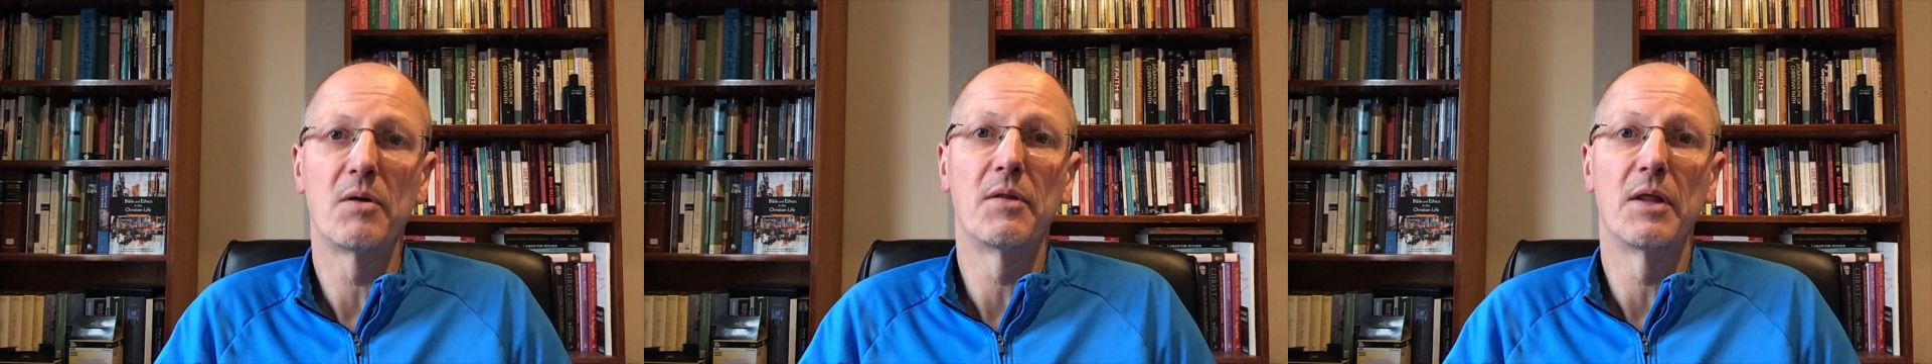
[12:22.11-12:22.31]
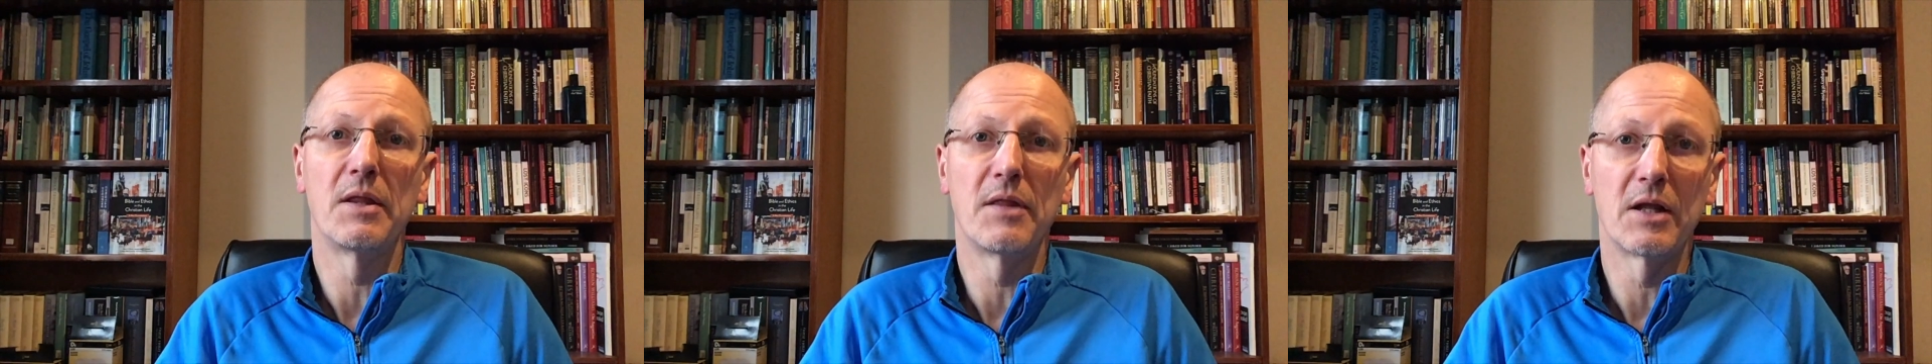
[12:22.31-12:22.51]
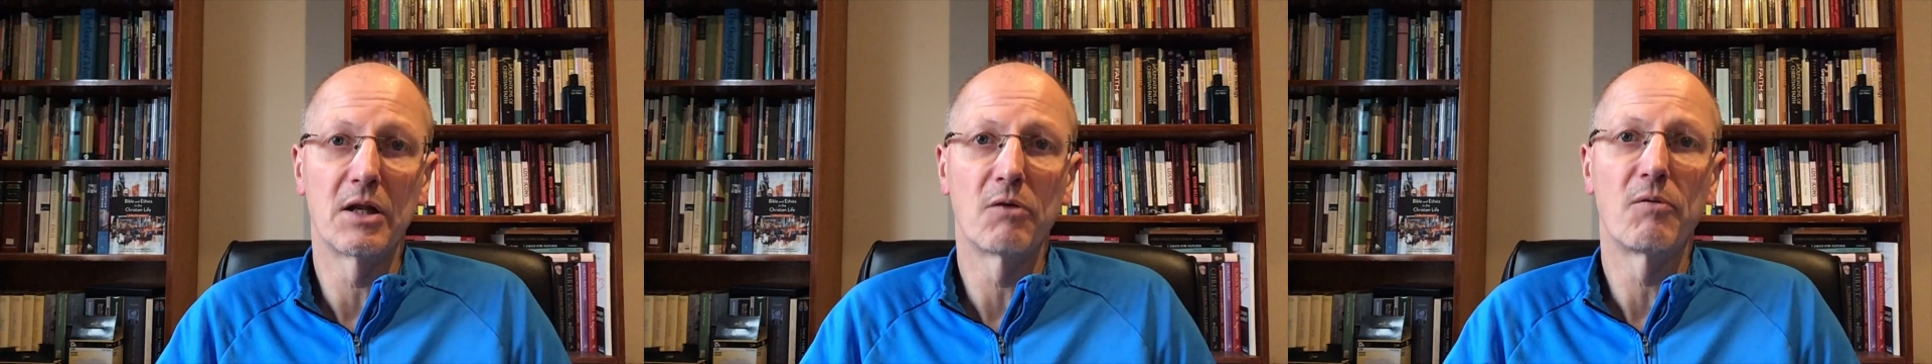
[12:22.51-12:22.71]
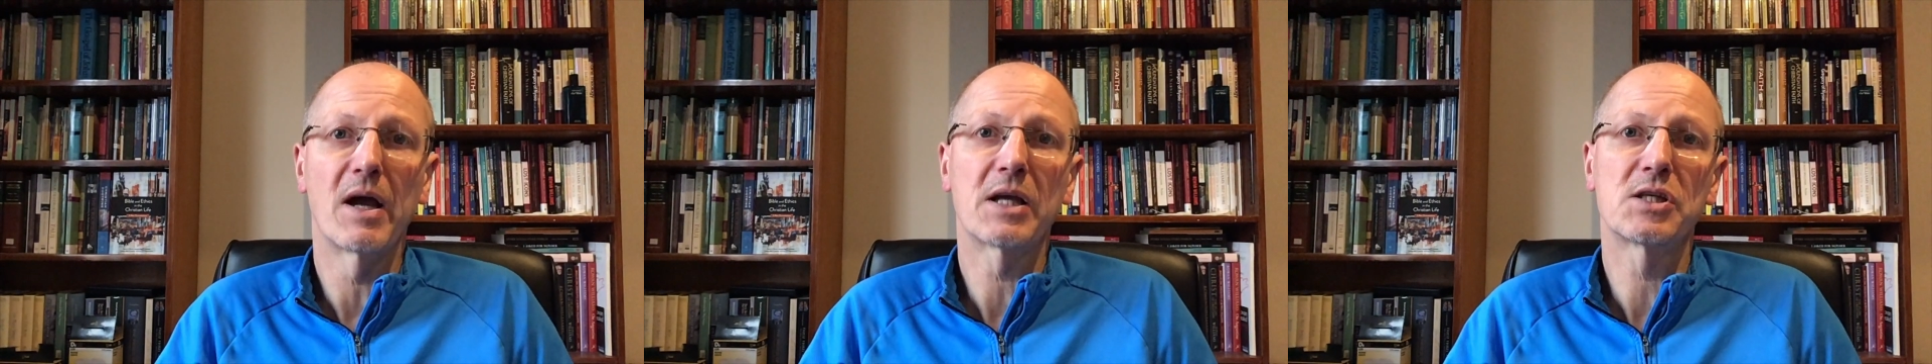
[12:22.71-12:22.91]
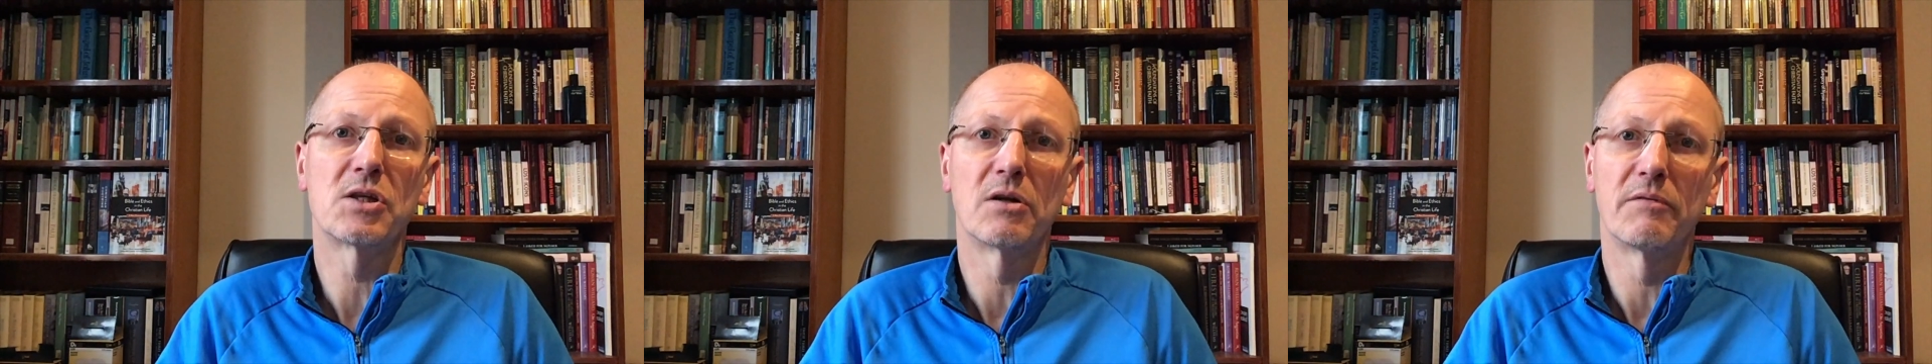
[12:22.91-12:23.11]
the, the
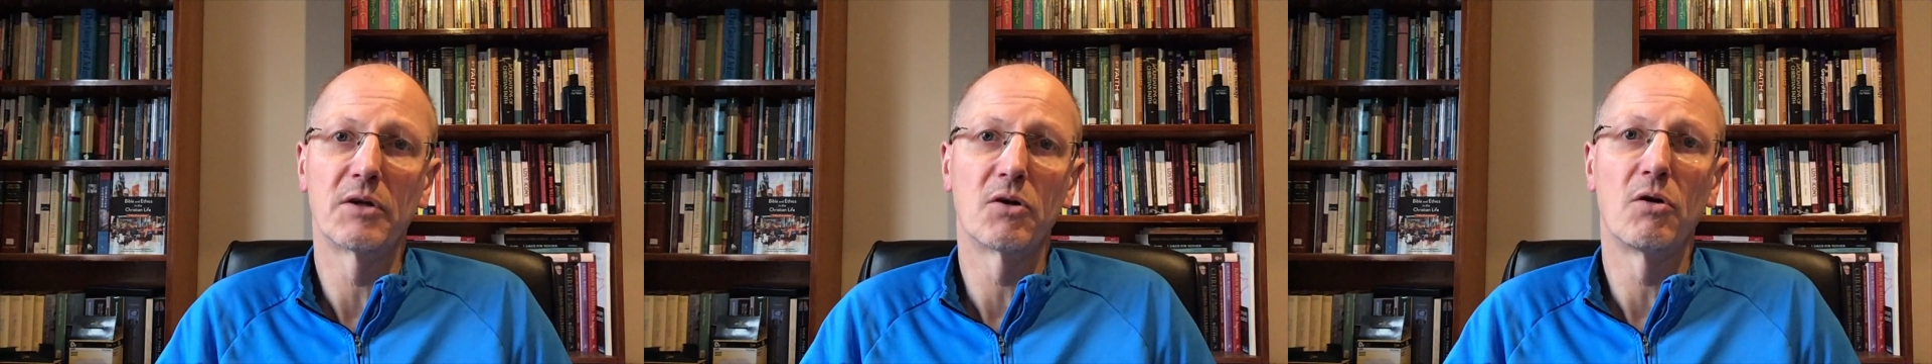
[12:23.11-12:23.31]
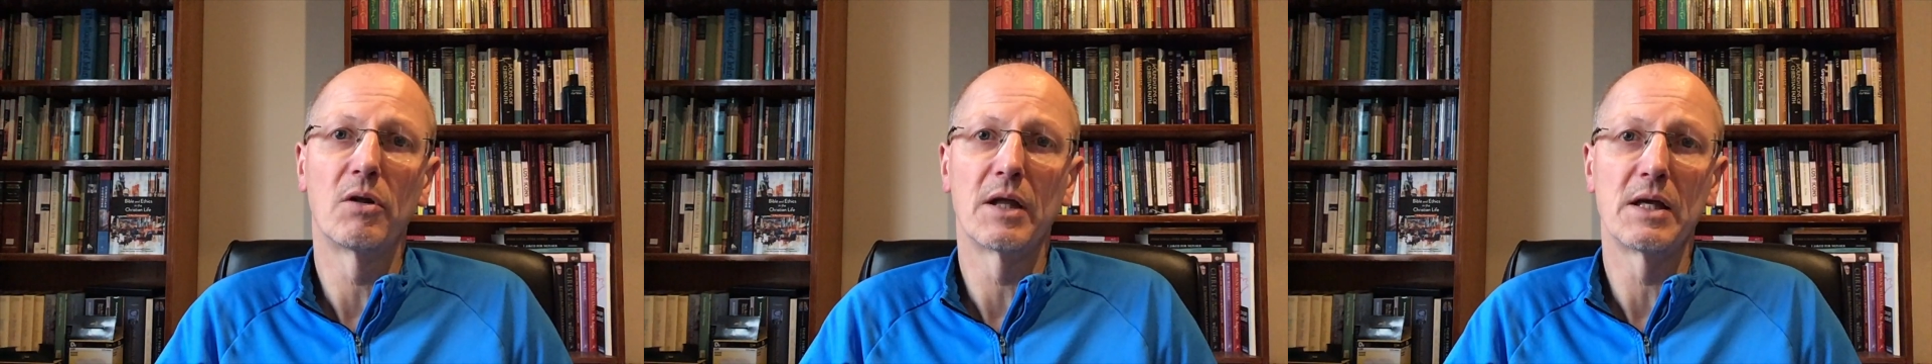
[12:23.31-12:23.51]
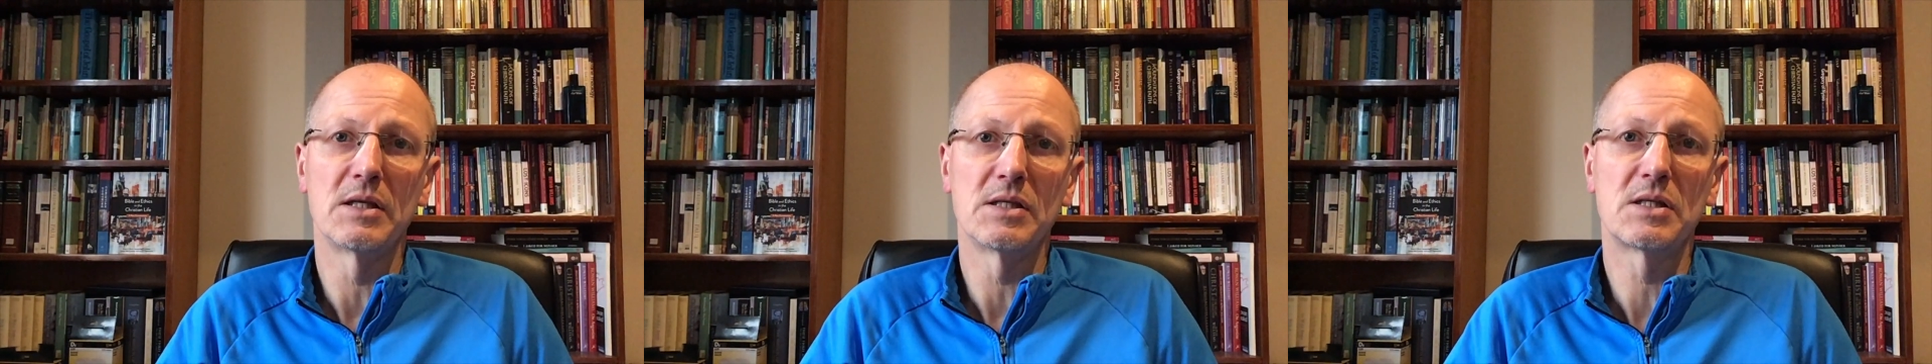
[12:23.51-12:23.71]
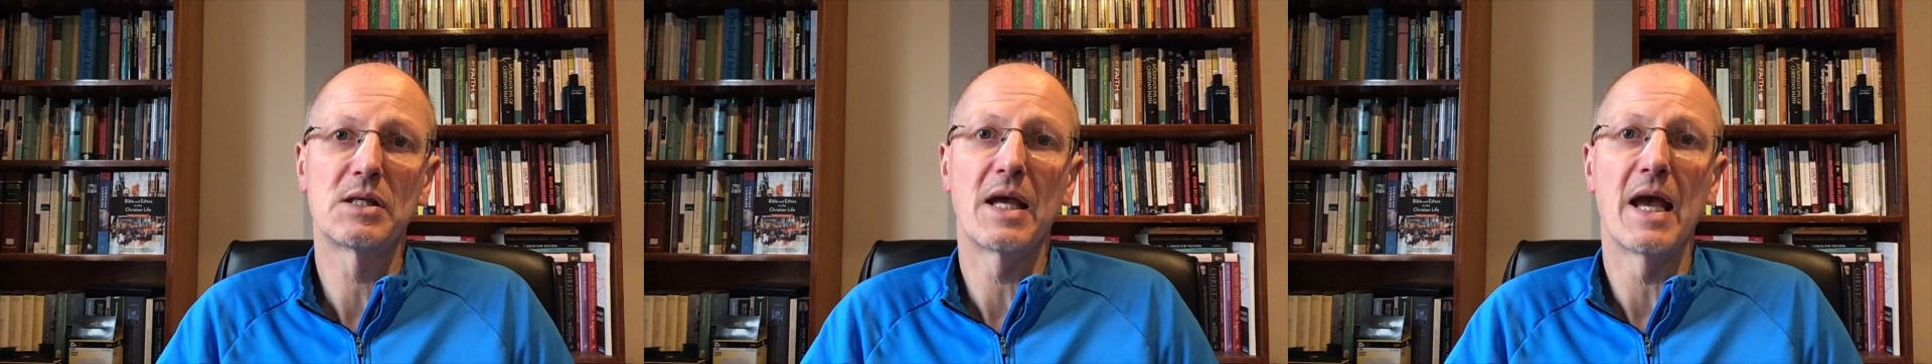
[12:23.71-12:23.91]
direction of it all is